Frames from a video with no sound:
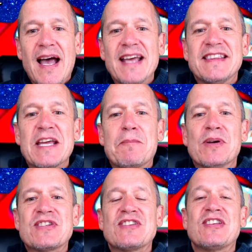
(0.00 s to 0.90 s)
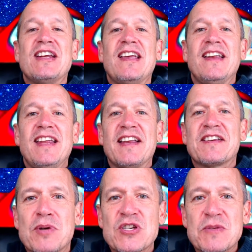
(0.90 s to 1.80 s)
I think, puts us in a unique
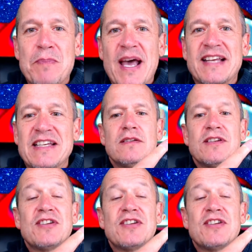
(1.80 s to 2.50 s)
perspective